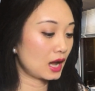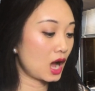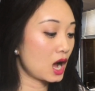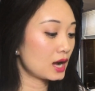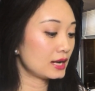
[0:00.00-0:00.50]

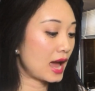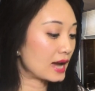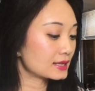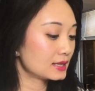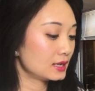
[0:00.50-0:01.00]
I
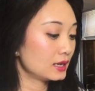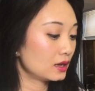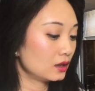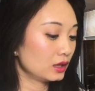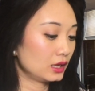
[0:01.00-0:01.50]

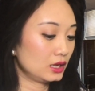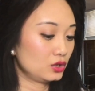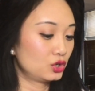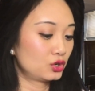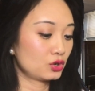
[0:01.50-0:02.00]
accidentally